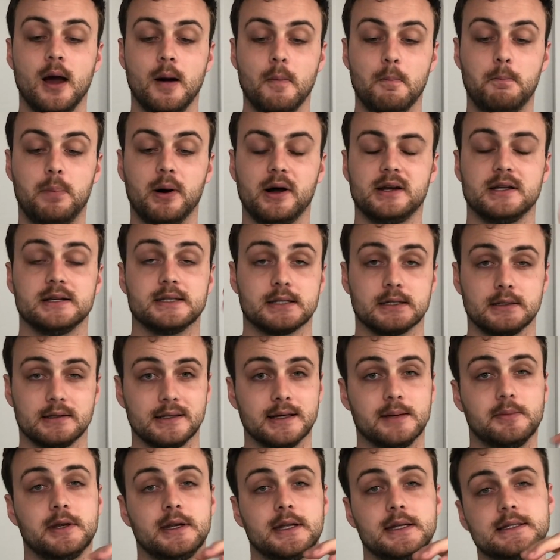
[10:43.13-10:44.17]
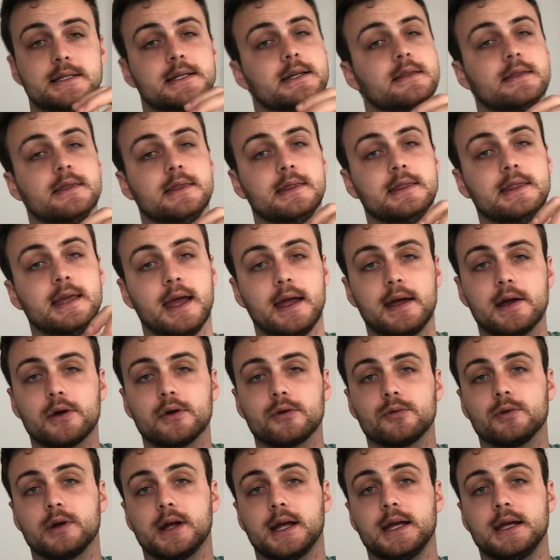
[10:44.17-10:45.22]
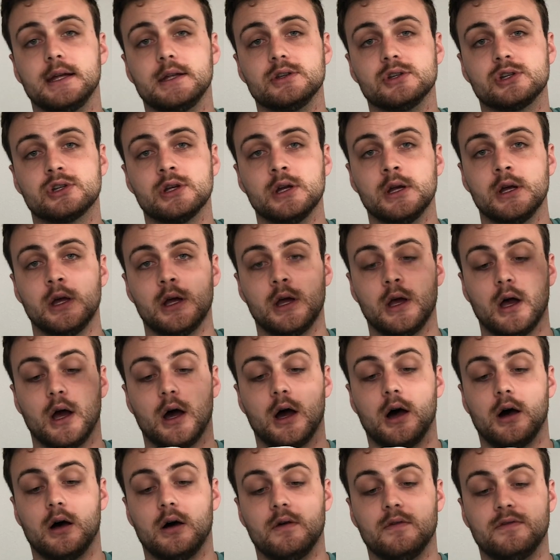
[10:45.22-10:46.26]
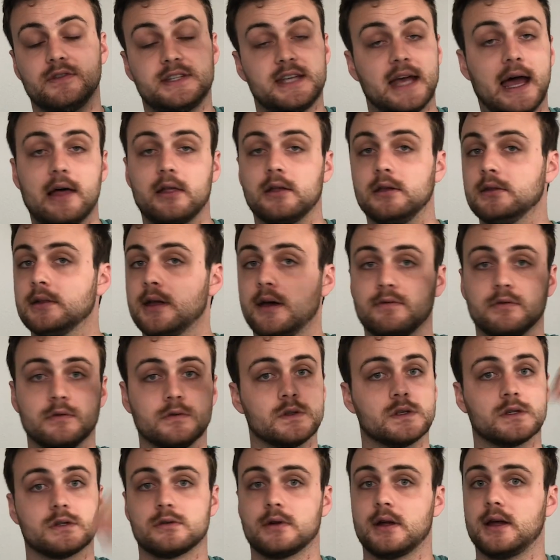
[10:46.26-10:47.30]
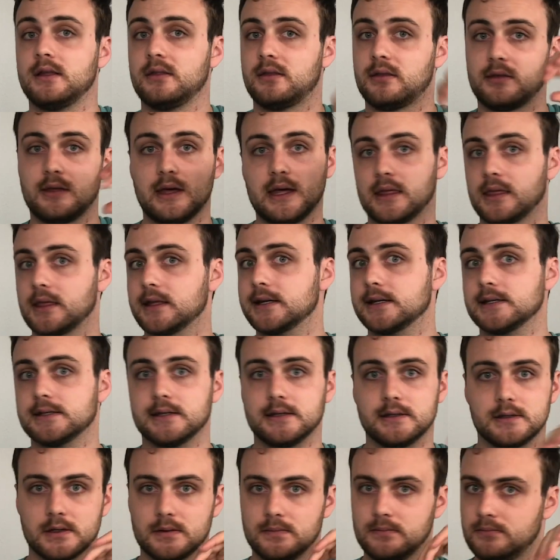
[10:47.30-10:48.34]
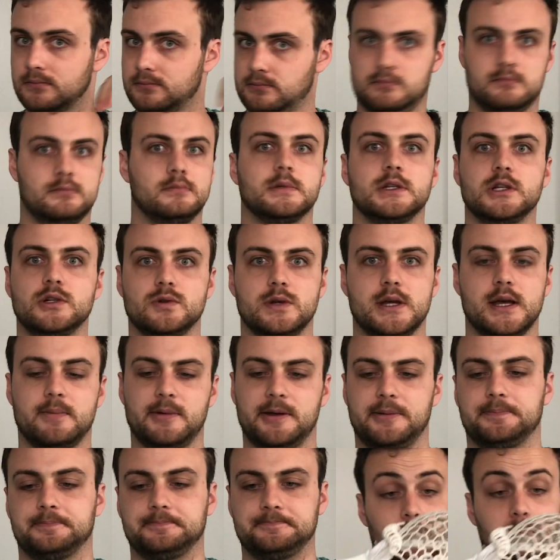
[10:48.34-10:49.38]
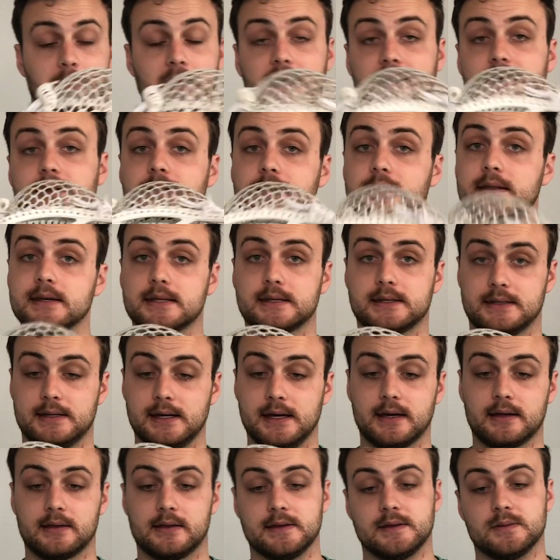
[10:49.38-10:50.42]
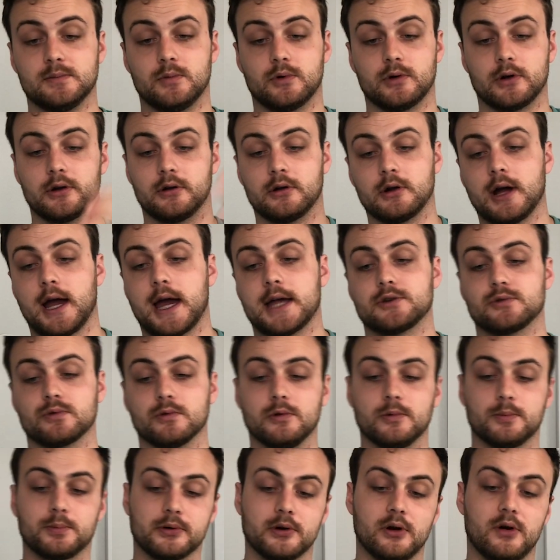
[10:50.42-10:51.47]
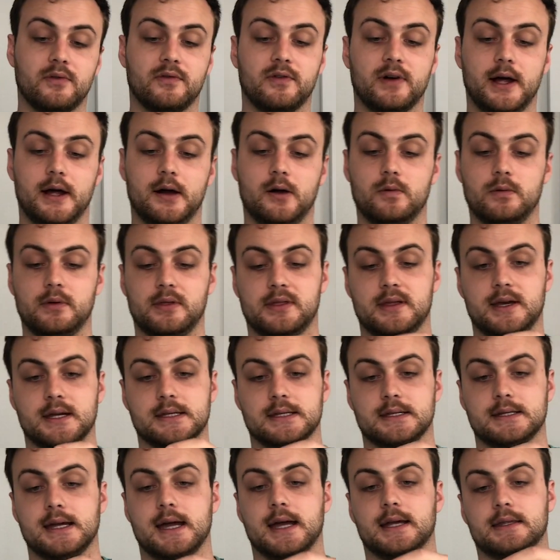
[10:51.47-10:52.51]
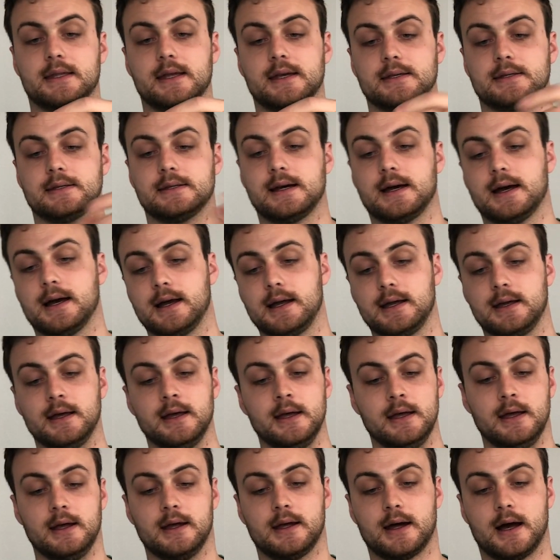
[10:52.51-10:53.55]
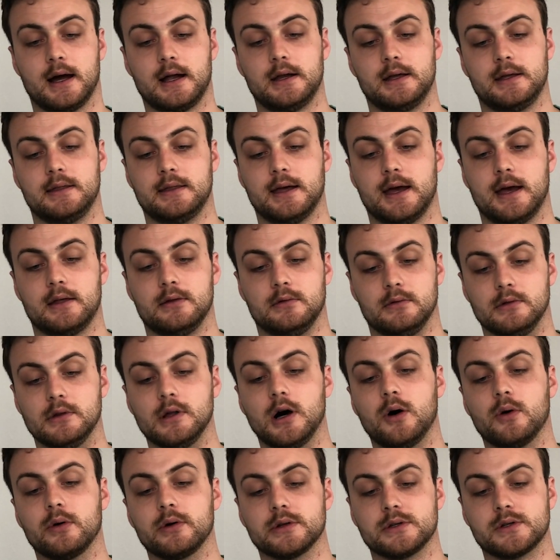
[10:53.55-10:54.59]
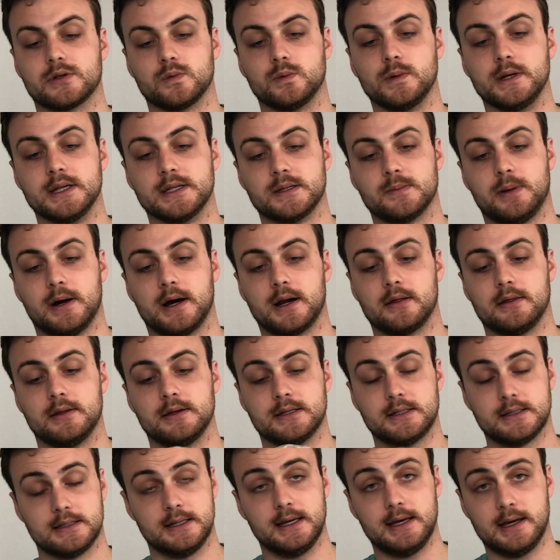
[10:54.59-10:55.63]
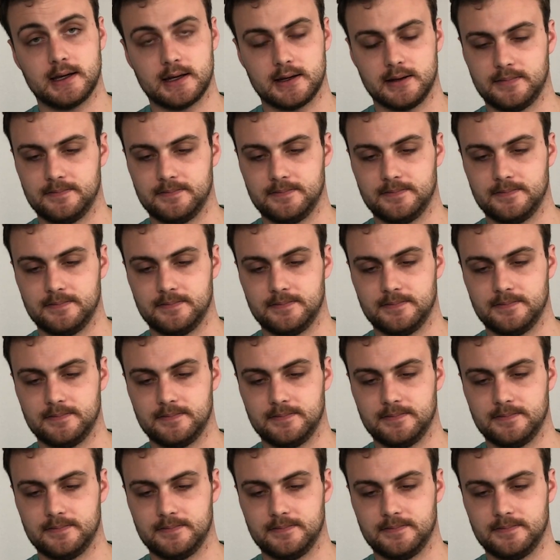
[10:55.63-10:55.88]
But it's limited to their range of talent level, strength, athleticism, you name it. Back to this stick, this more gradual profile with that stacked SI, kind of in that lower sweet spot of the stick,